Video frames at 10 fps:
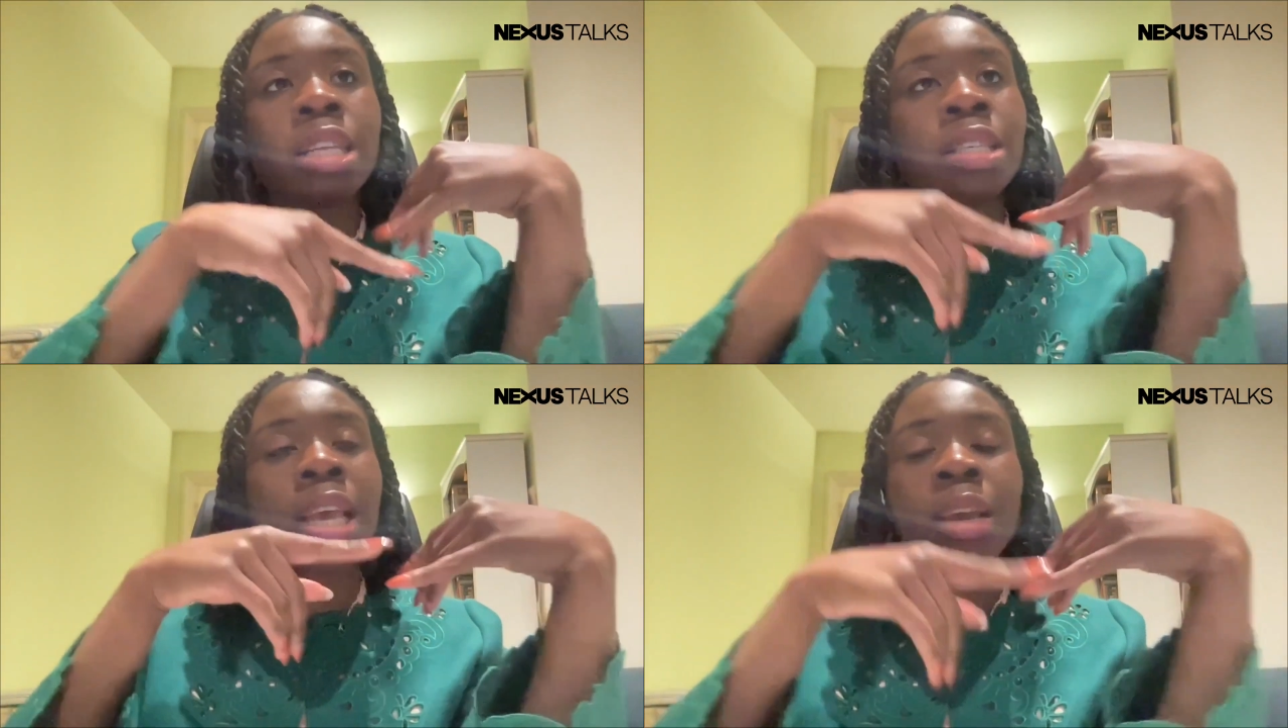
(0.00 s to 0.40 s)

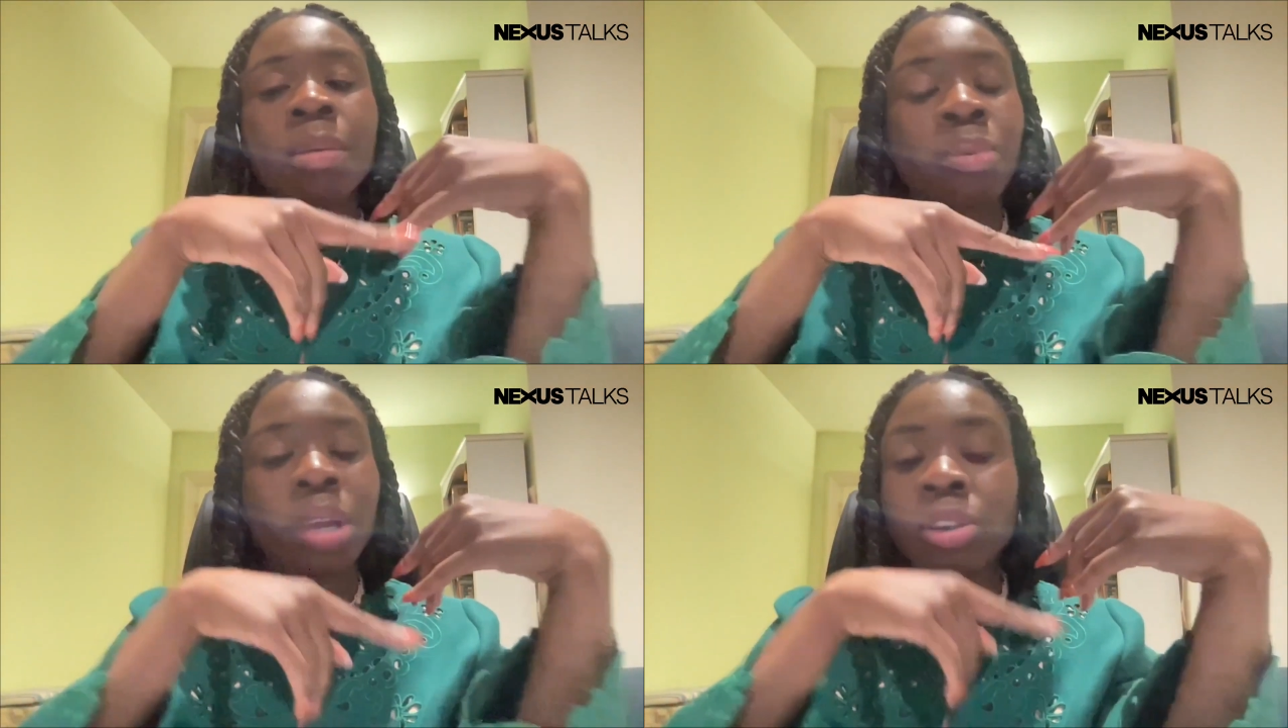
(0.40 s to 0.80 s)

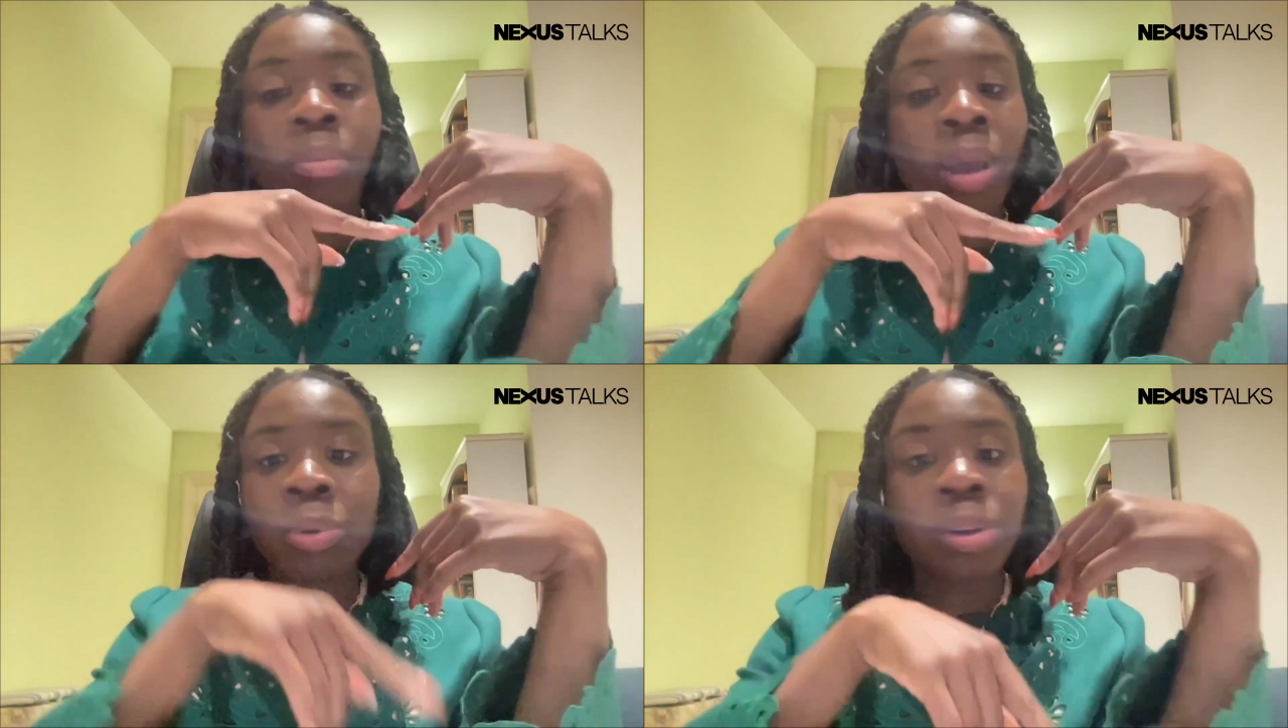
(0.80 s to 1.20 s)
take breaks on
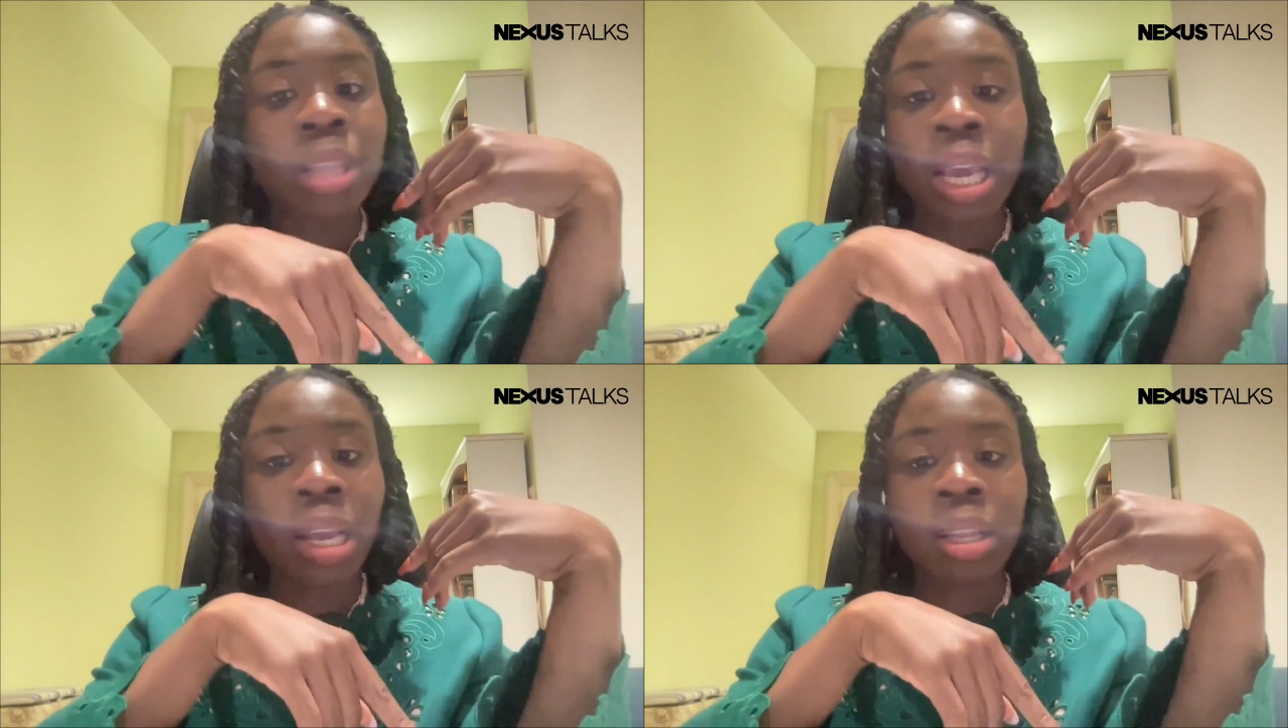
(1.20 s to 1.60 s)
my
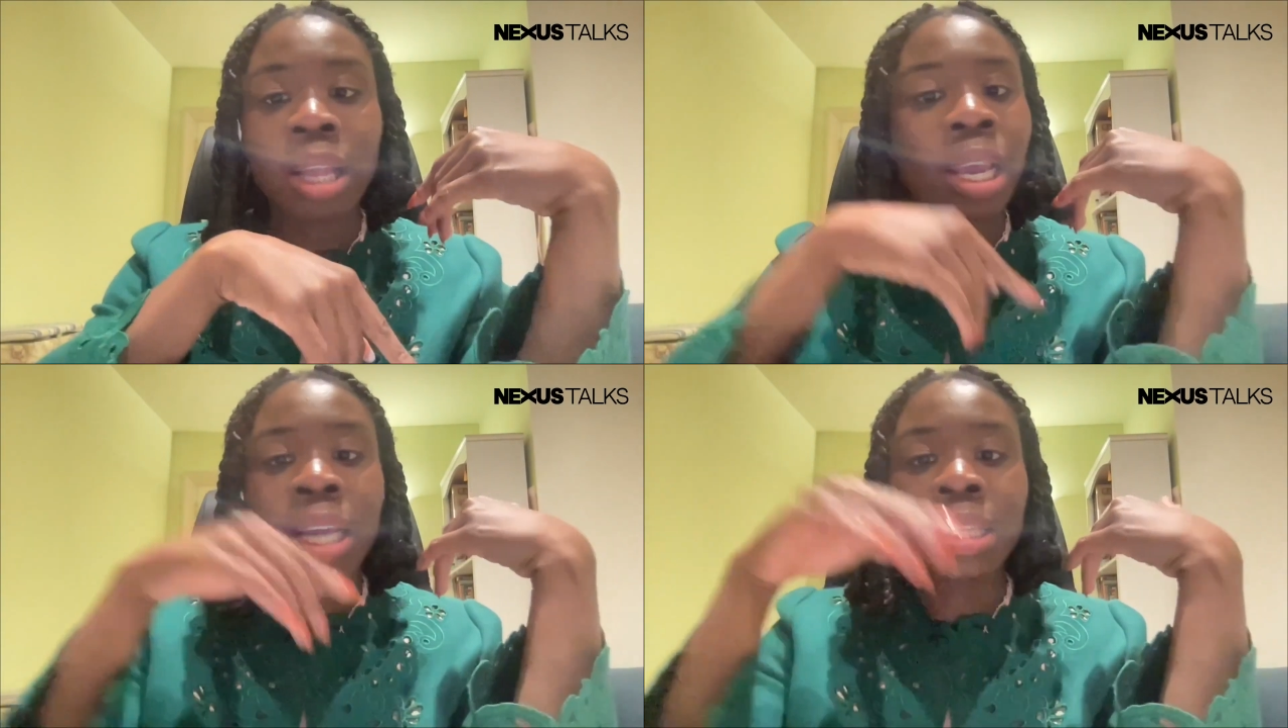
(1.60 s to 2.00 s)
birthday.
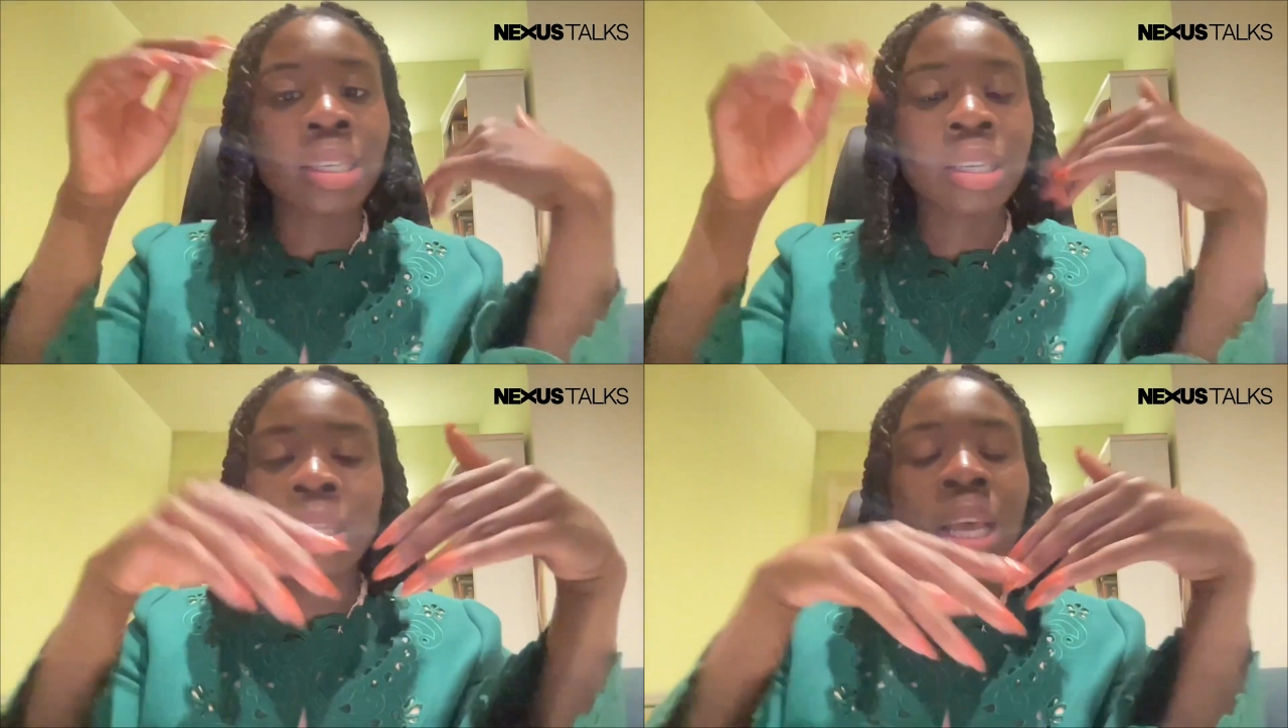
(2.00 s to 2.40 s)
Like I
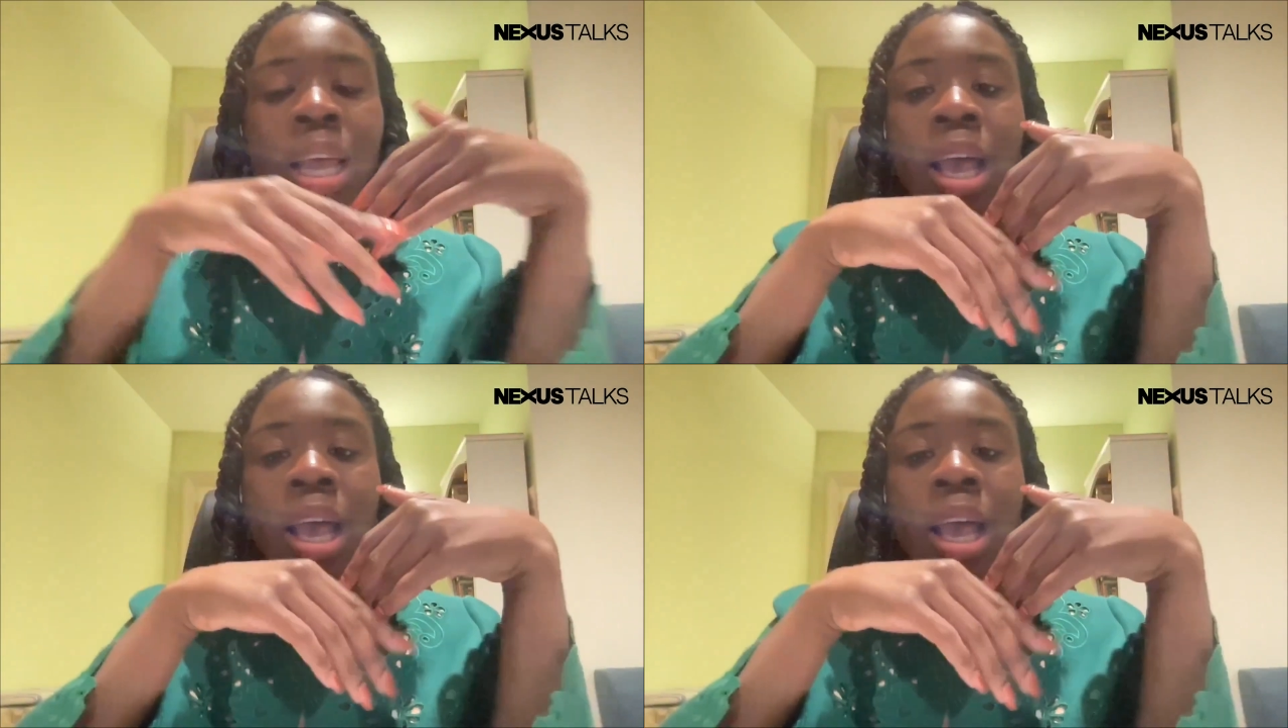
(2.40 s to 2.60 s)
didn't.